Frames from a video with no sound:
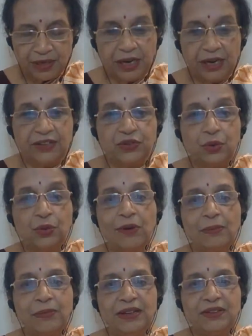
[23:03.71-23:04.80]
It is
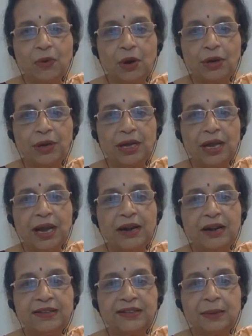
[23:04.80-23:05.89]
dhruvam means what?
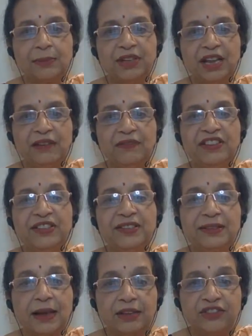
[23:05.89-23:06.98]
It is something which
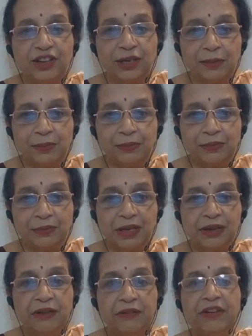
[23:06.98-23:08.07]
is achalam,
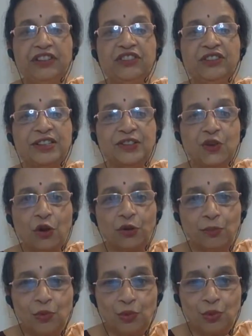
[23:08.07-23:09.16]
which does not
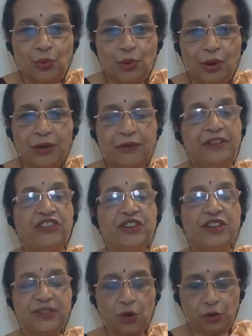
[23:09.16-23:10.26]
move, which
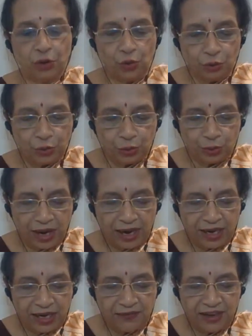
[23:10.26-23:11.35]
does not go through
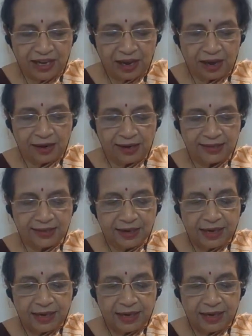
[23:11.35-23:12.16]
any vikaras.